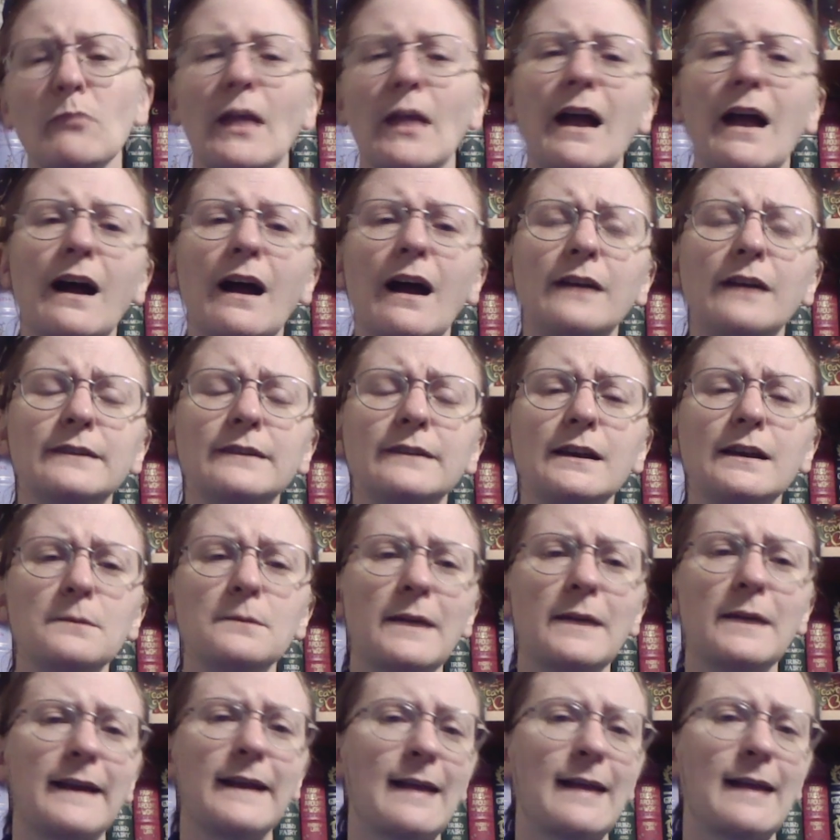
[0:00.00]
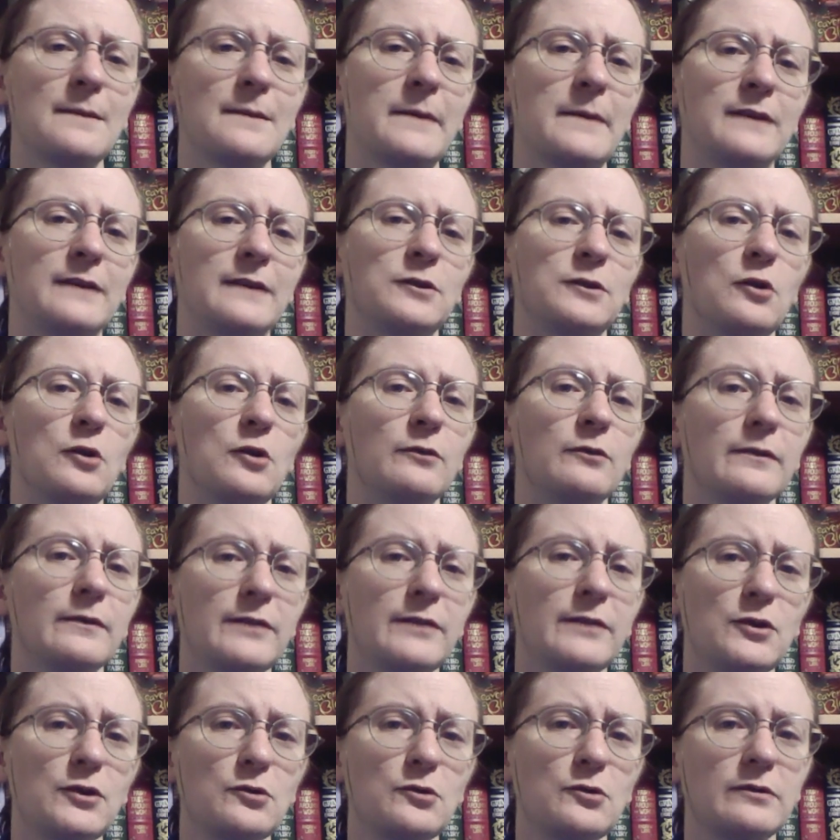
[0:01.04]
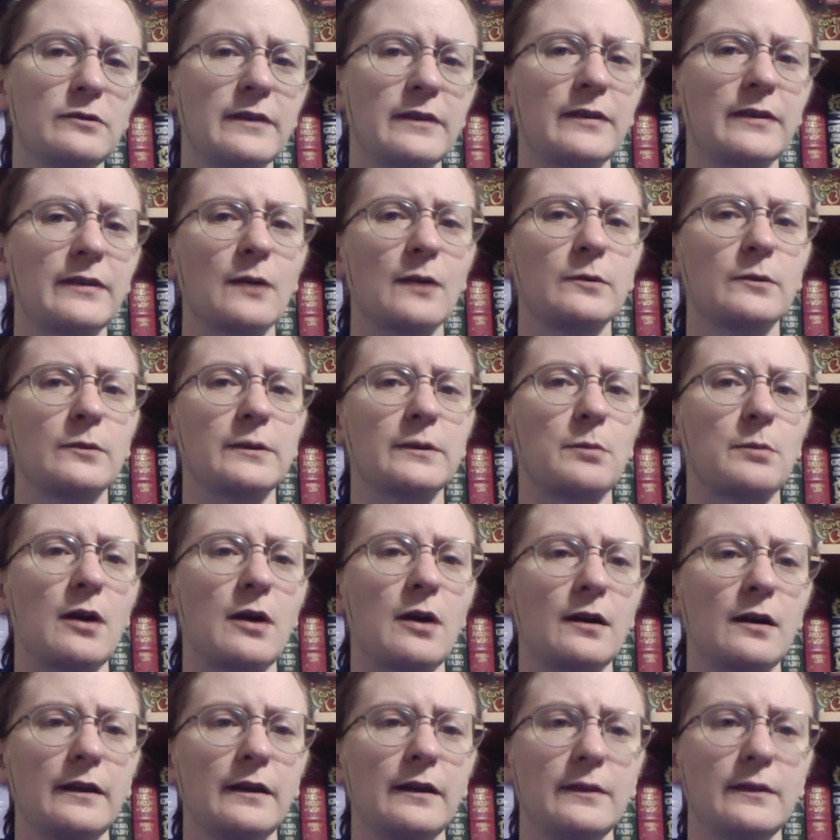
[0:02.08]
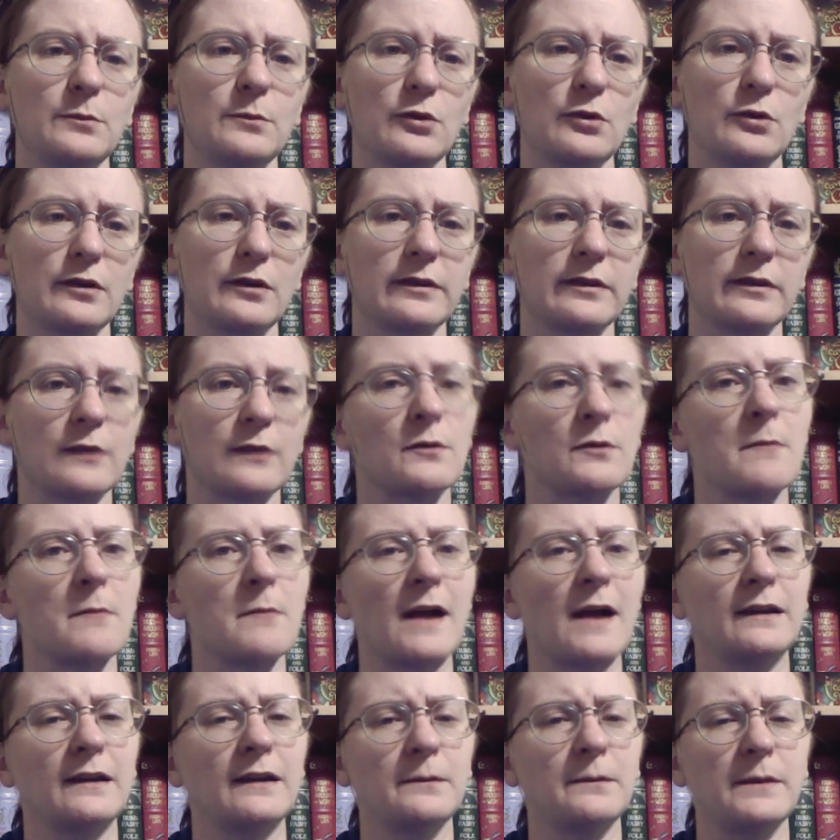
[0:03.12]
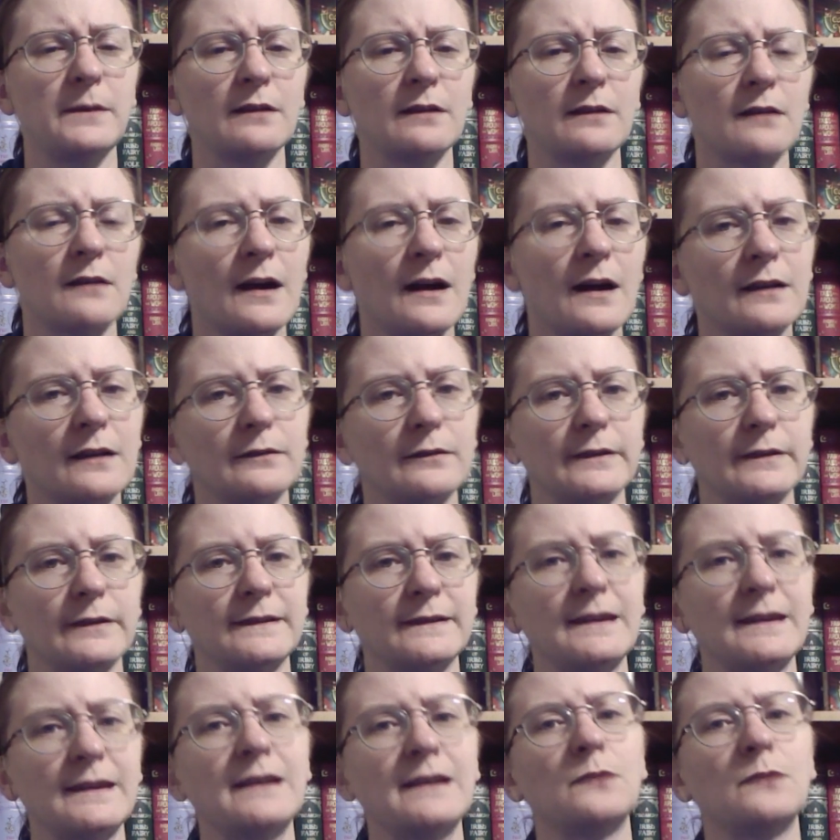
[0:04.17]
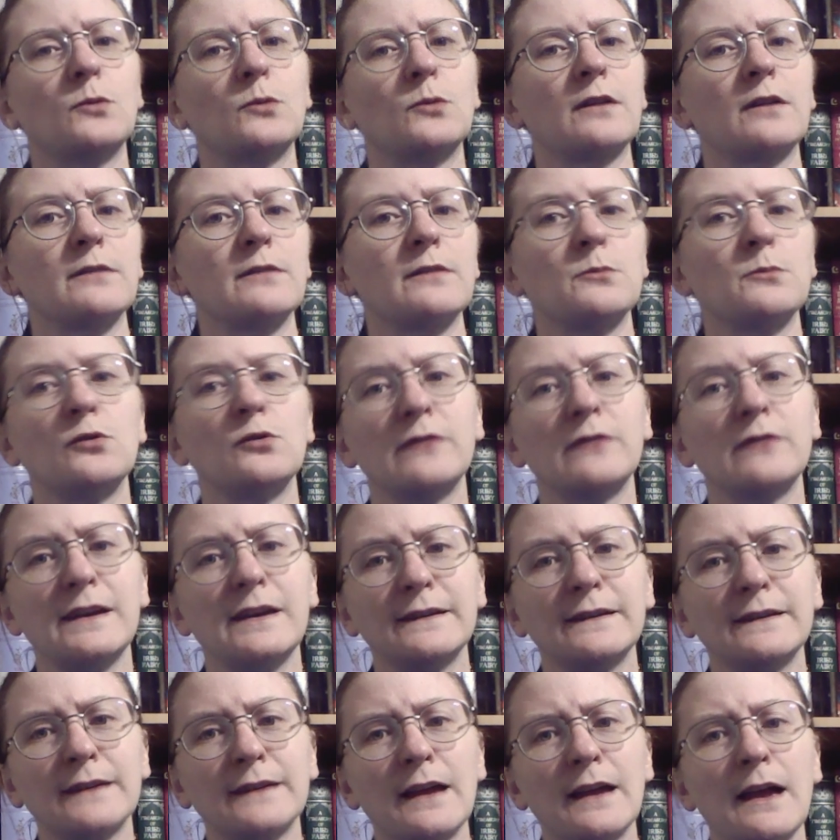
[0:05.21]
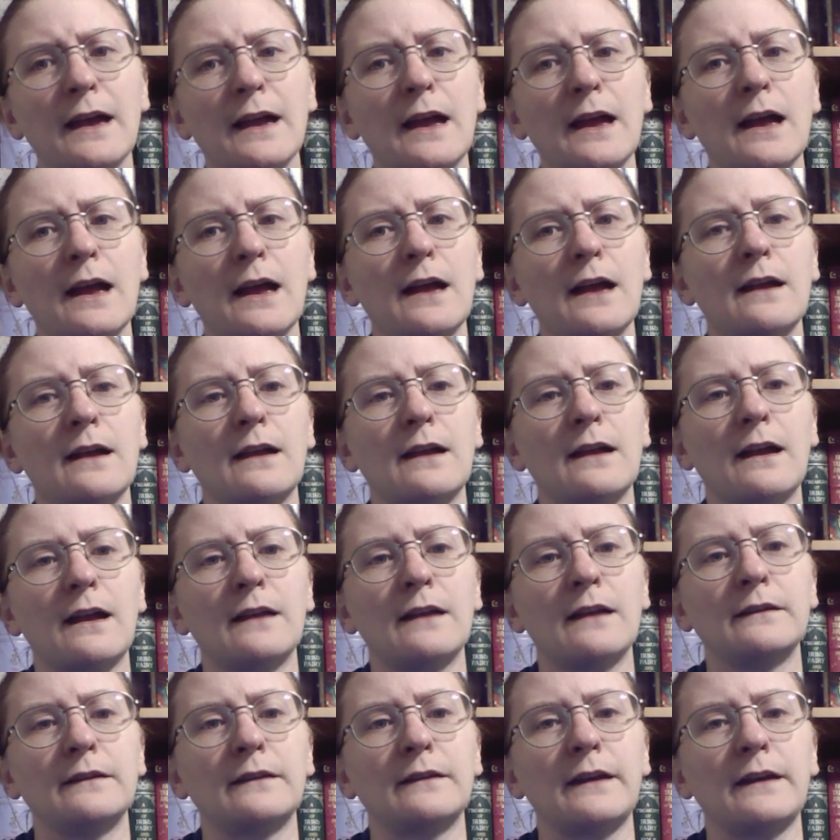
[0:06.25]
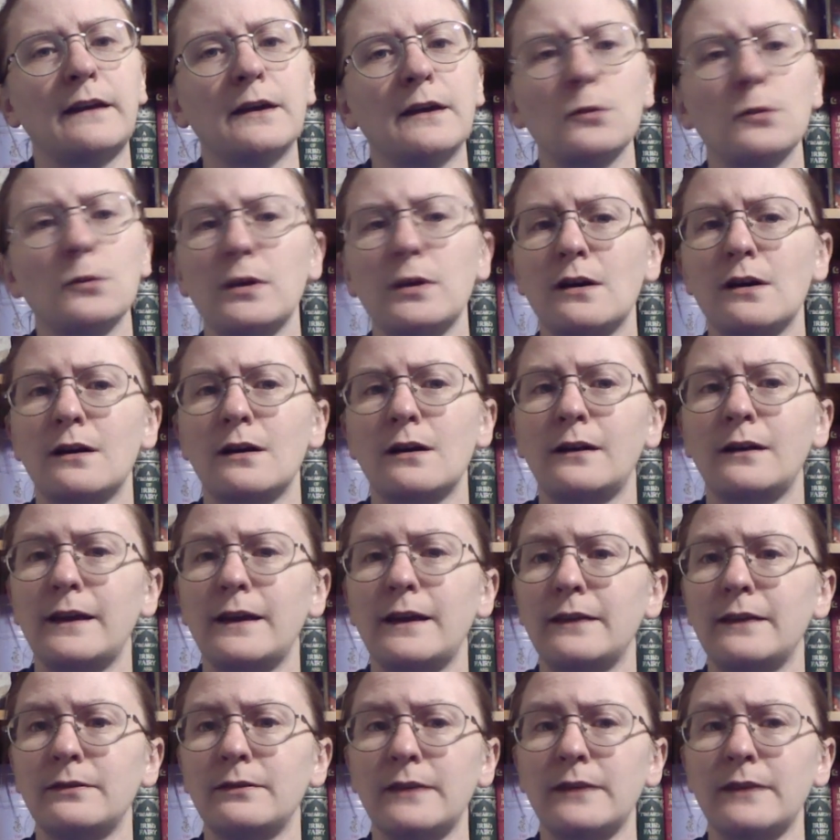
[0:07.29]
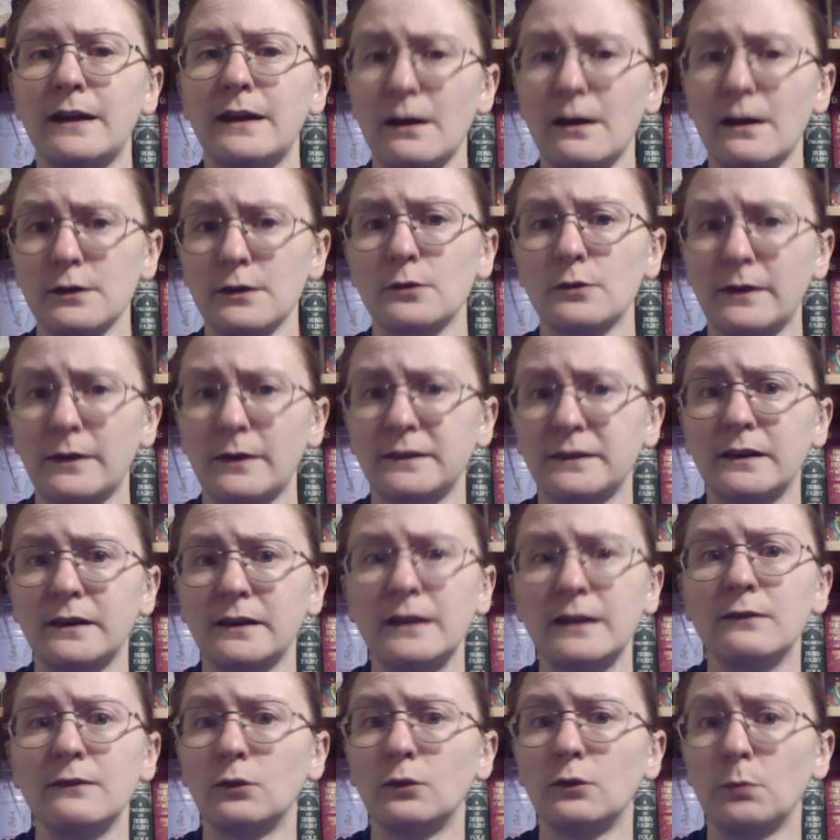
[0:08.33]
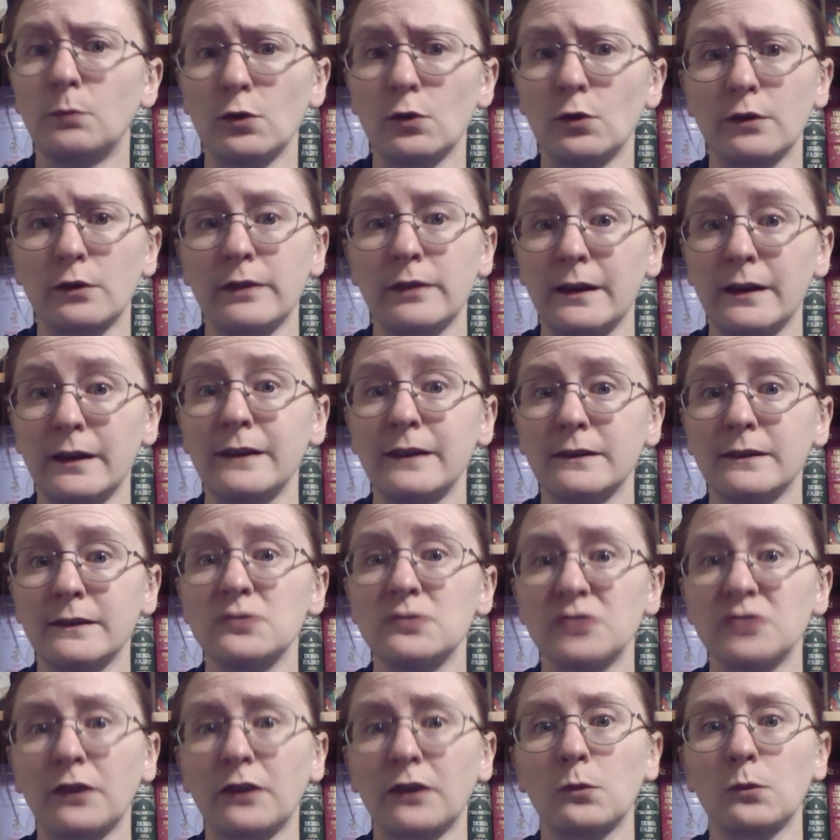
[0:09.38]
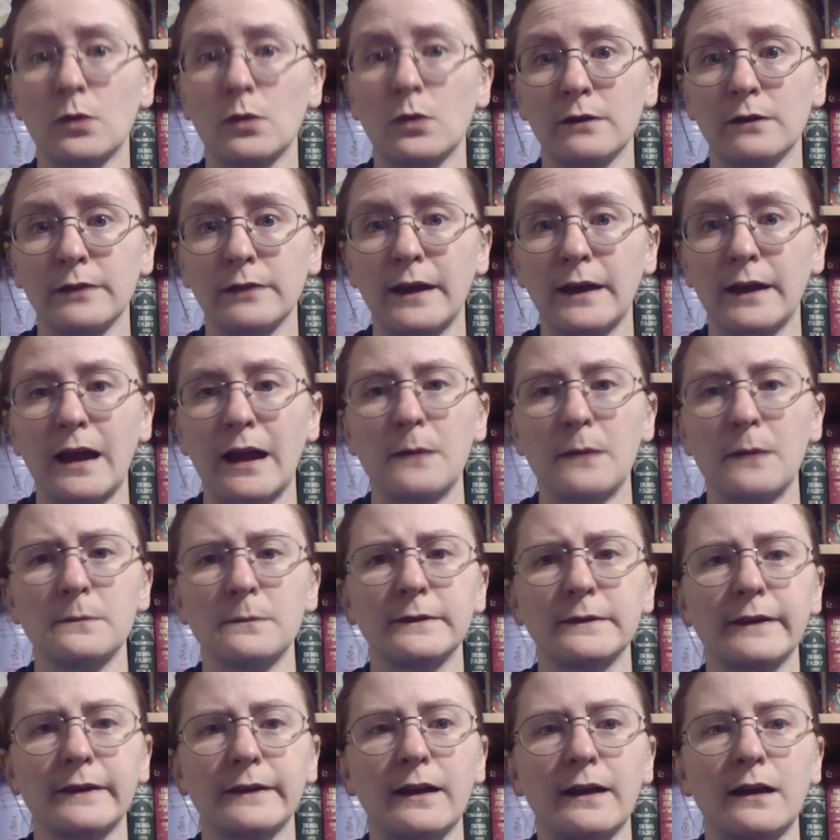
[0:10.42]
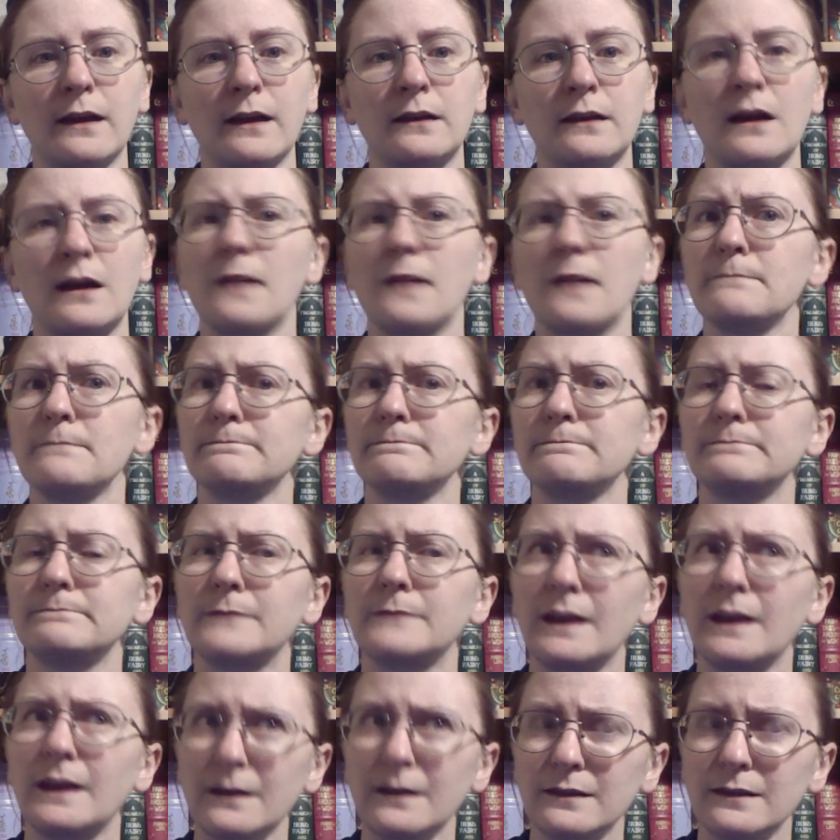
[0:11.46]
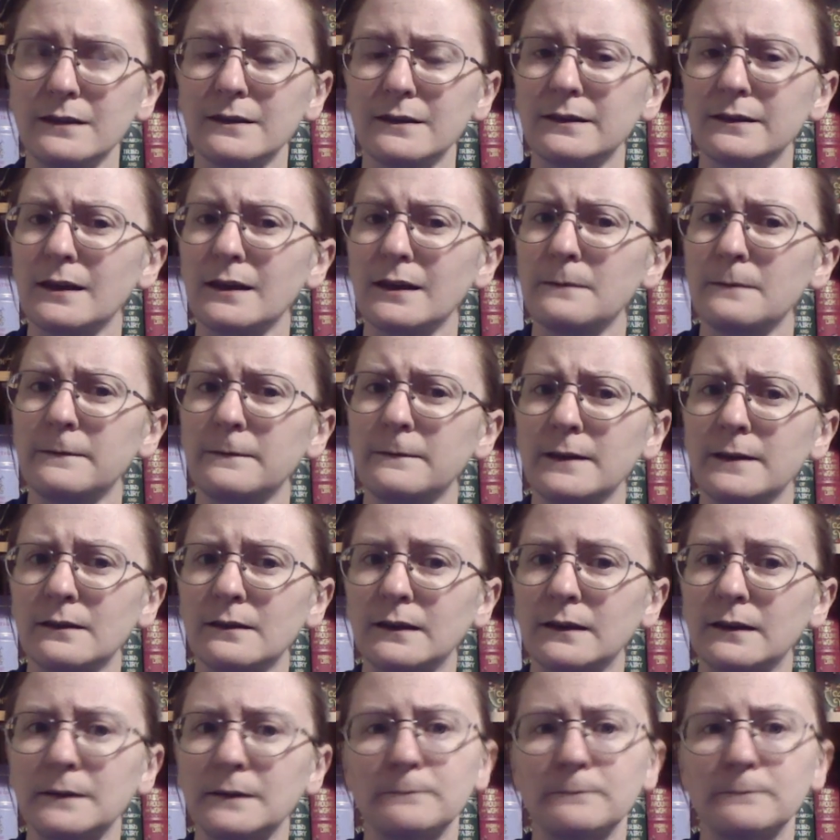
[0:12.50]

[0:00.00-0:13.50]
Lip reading: said in my Caliban Cove review that there was a part in the book that reminded me a lot of a scene in one of the movies, and here we are in the other Resident Evil book that isn't just one of the games, and I'm getting the same feeling.